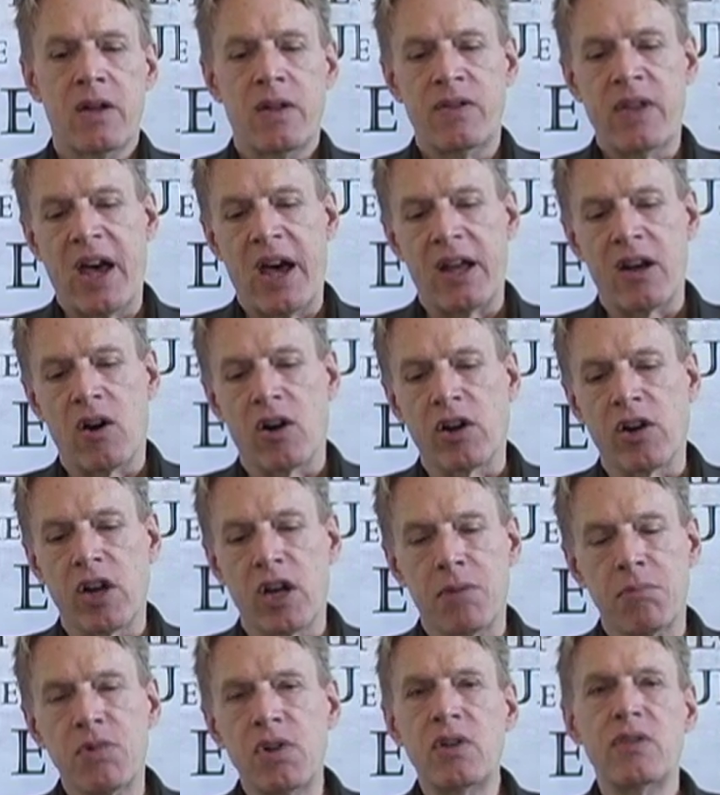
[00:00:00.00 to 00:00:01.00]
that are going
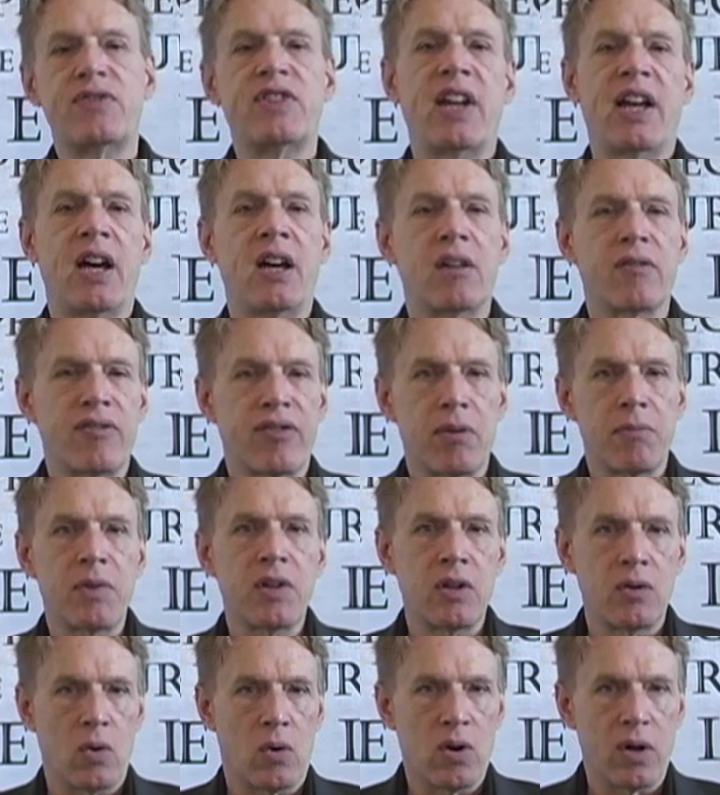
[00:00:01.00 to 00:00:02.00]
to move down from
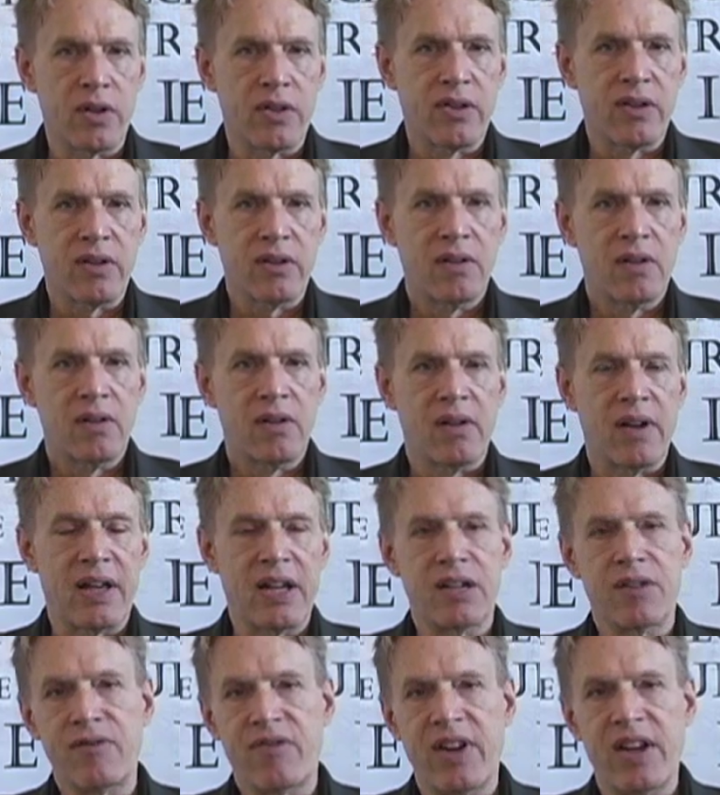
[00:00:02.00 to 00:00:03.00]
the north
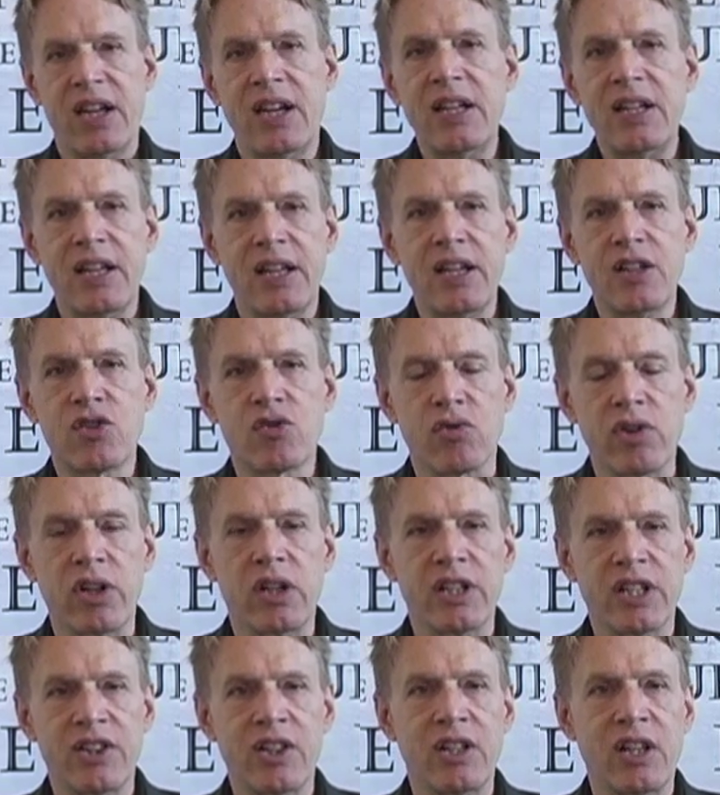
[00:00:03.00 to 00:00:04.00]
and invade
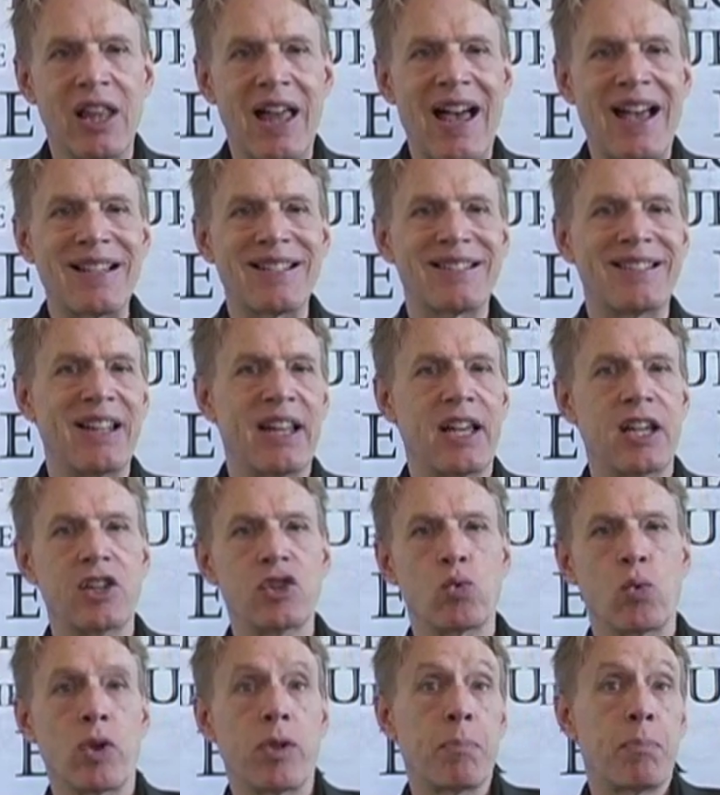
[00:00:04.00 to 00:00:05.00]
Israel in the last
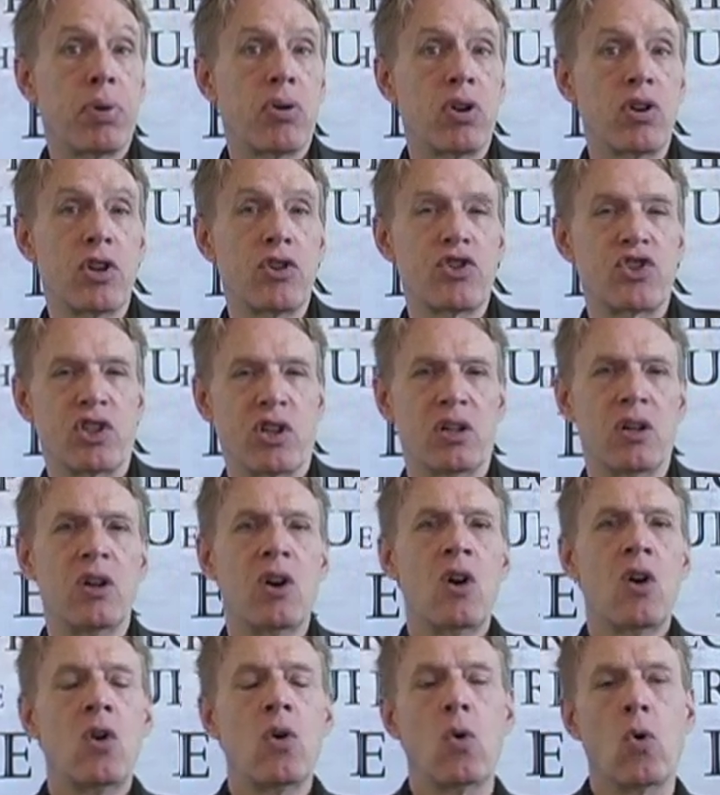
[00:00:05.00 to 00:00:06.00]
days with Persia
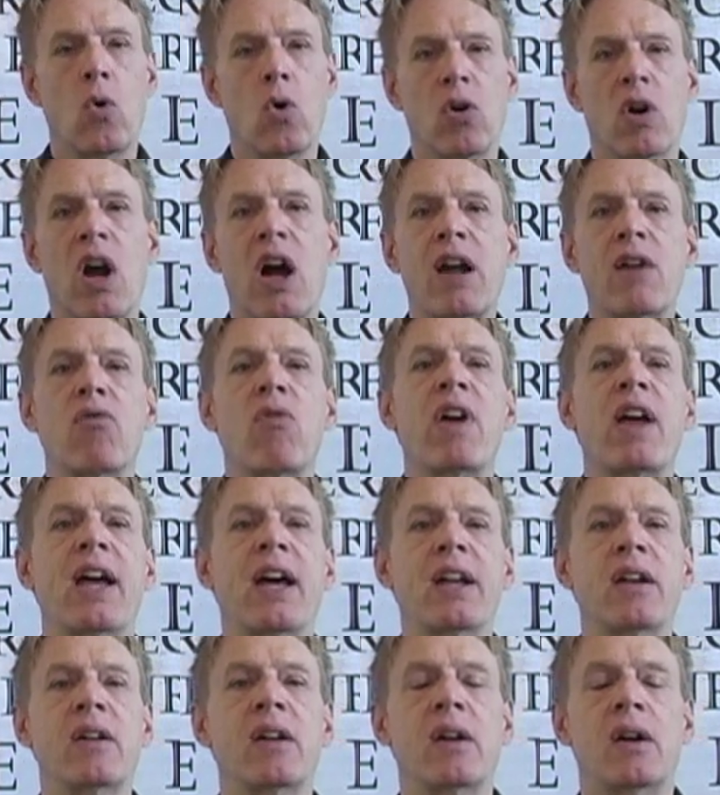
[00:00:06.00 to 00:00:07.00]
or
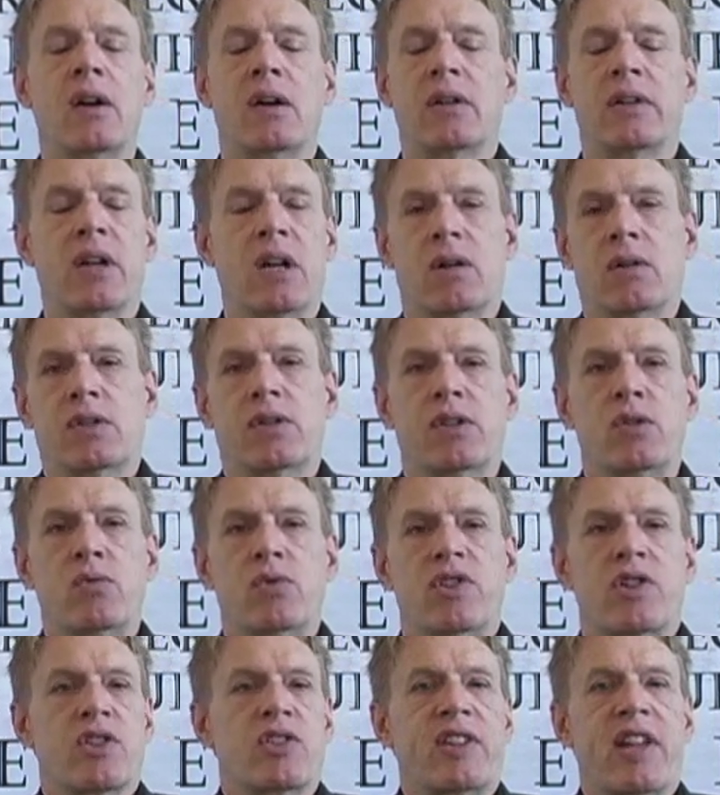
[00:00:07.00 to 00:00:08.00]
Iran. Now, you
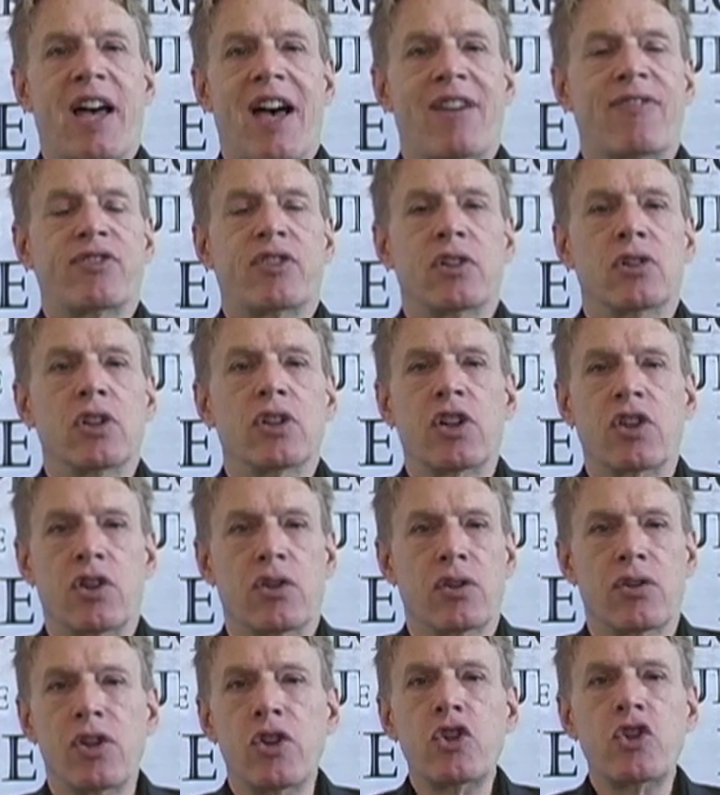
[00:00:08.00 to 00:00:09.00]
just have to look at
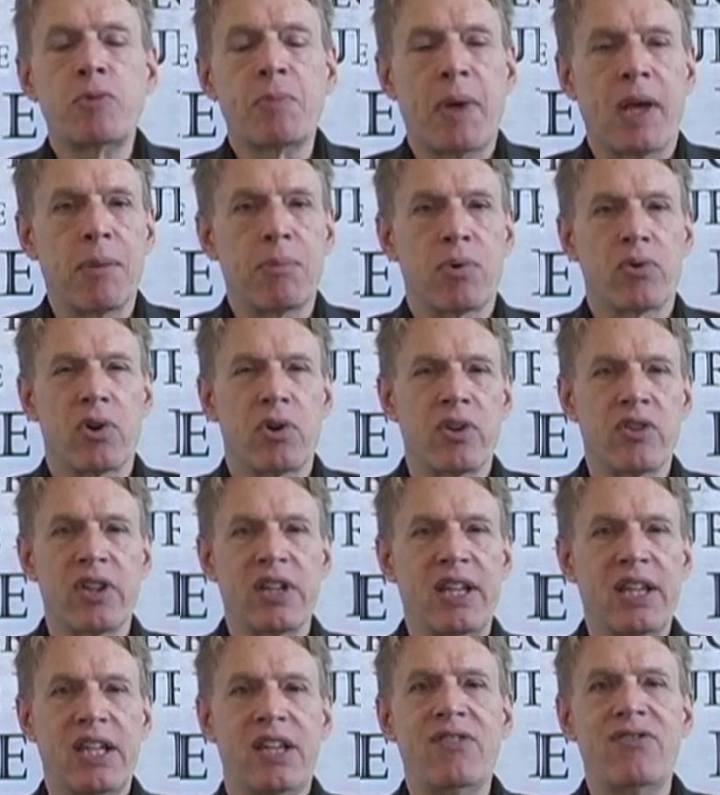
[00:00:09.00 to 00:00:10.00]
your newspaper or
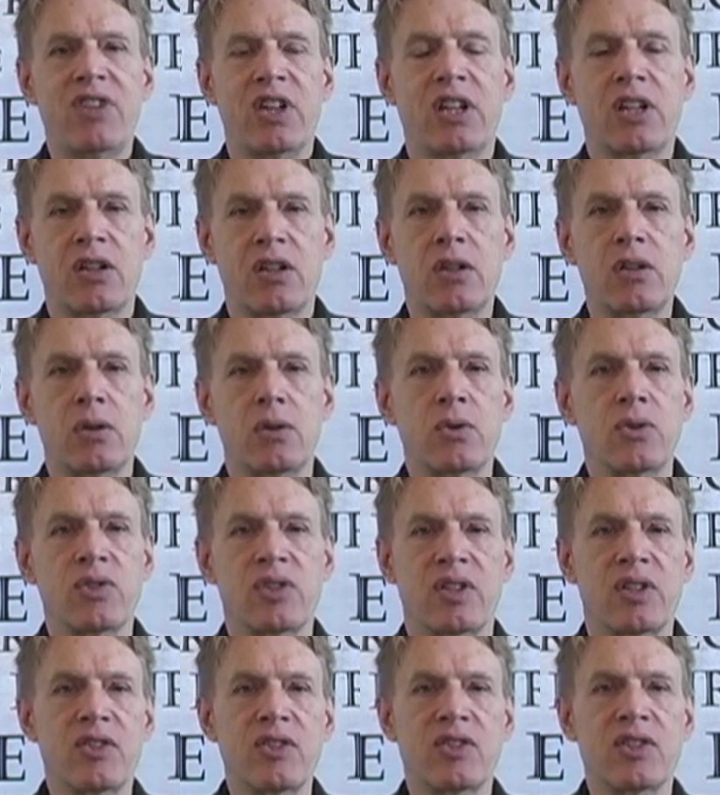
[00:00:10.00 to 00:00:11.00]
the evening
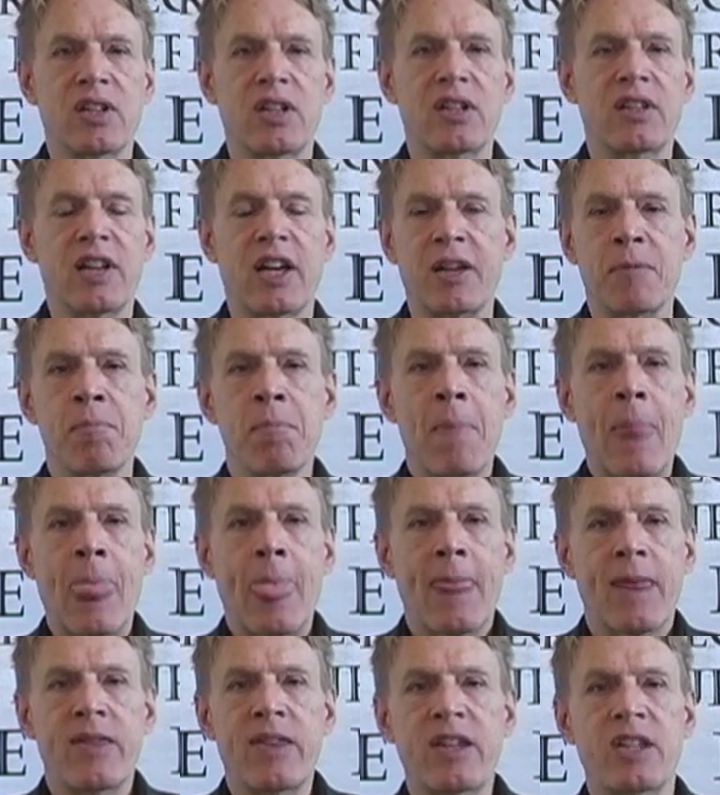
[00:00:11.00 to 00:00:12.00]
news and see that
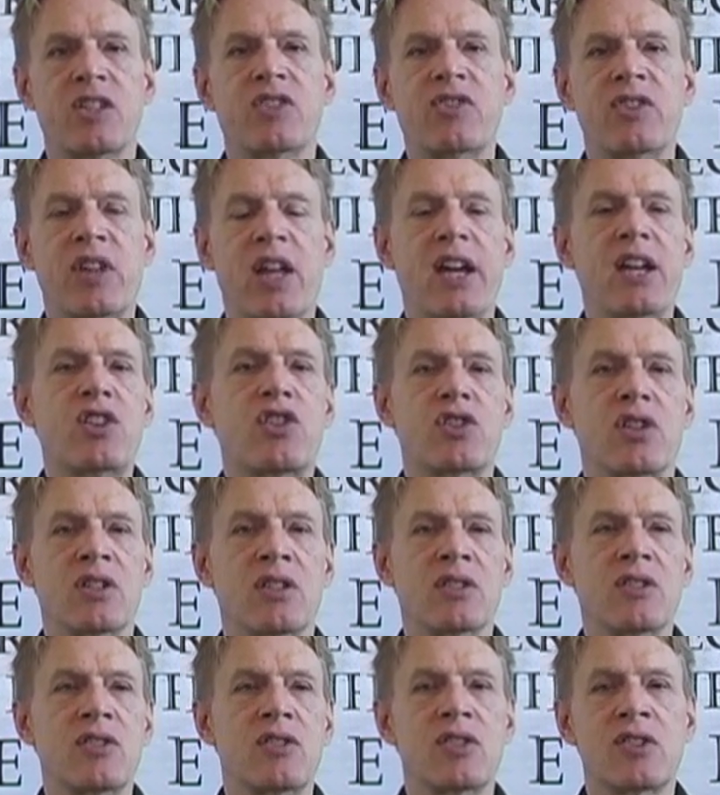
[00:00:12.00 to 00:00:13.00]
these
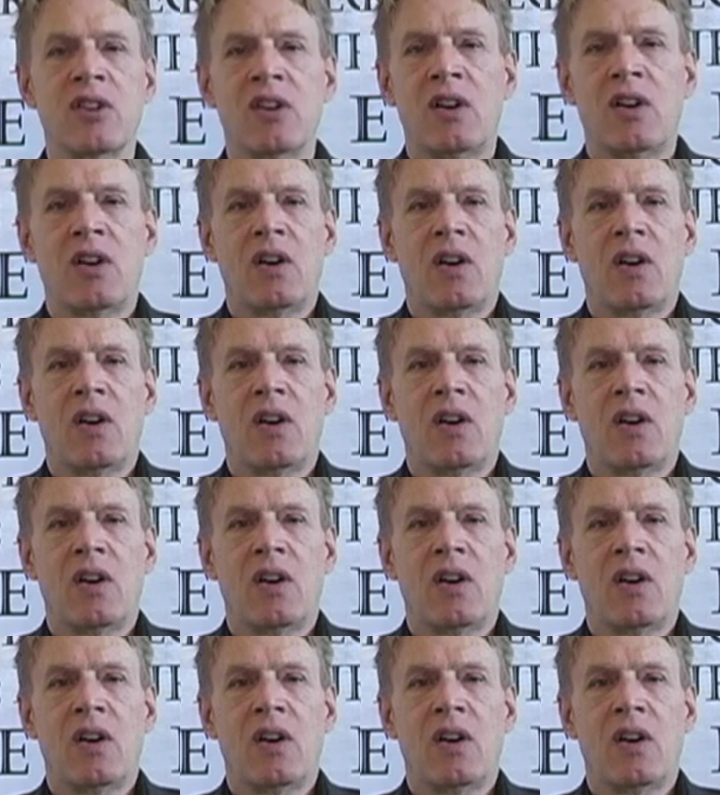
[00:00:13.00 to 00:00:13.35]
nations